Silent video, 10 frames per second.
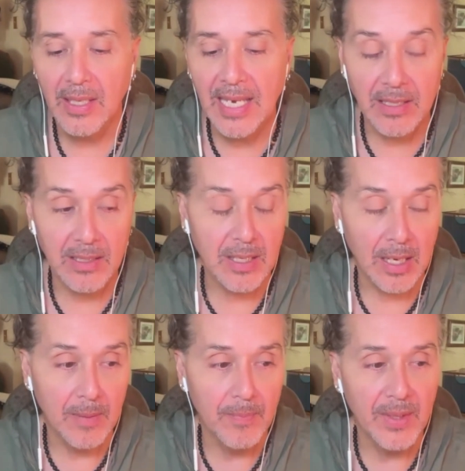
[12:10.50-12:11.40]
and
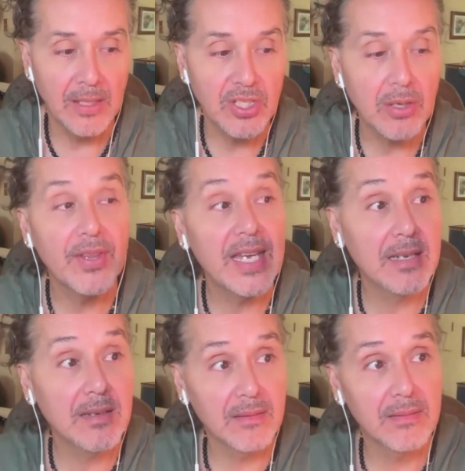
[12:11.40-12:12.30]
so
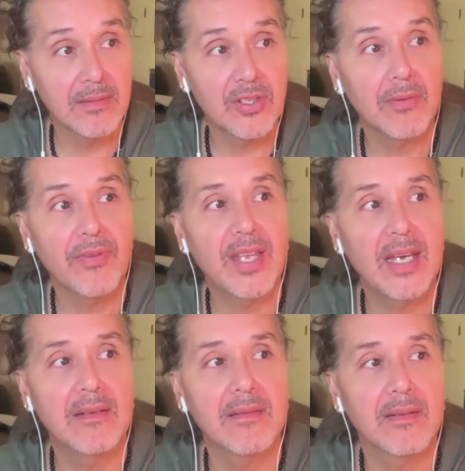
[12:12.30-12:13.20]
then
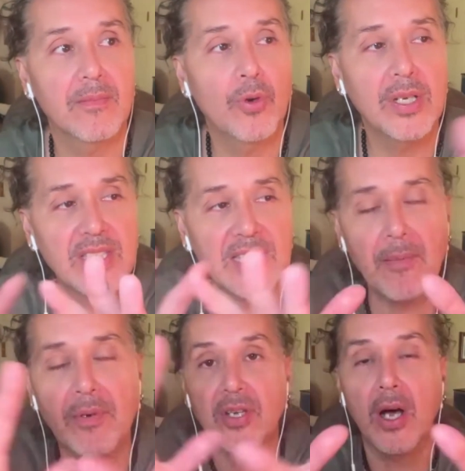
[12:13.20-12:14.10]
once that
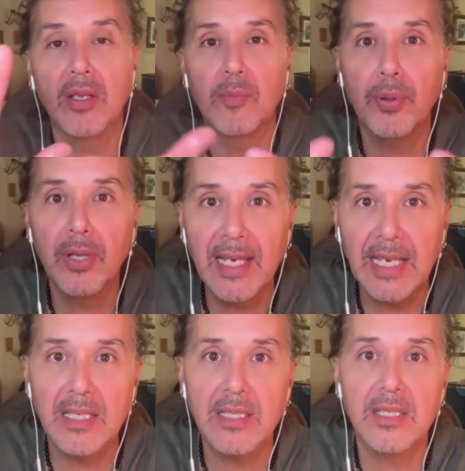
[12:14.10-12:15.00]
all in
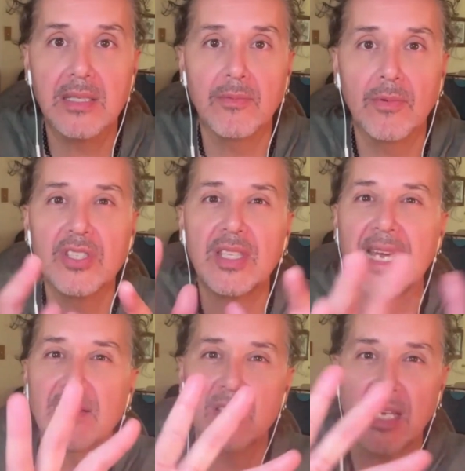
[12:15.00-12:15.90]
place, once
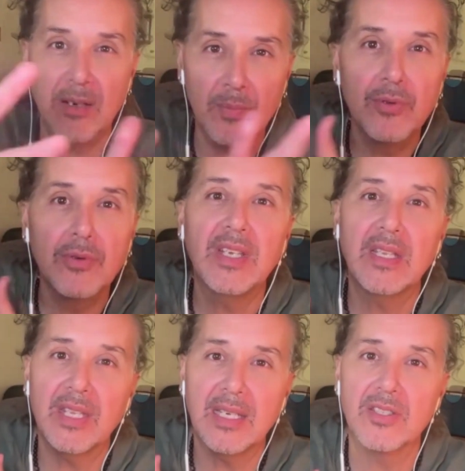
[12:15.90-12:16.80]
that started
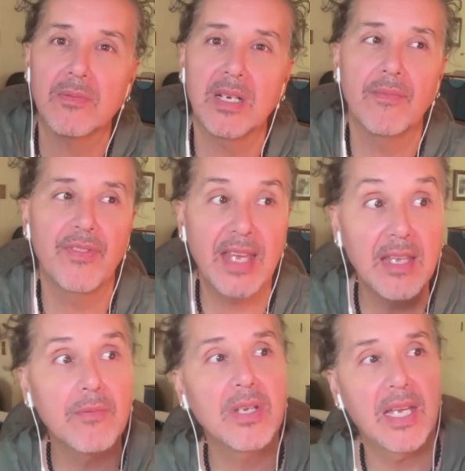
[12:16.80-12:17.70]
moving things around,
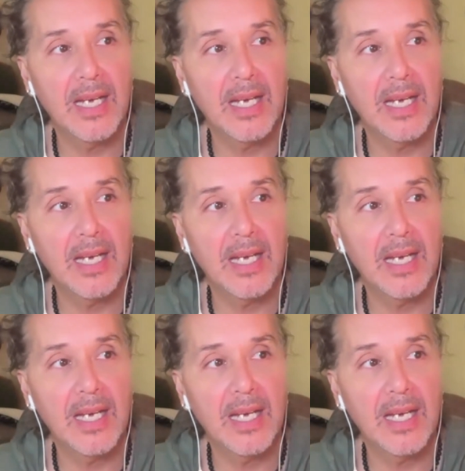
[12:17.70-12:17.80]
then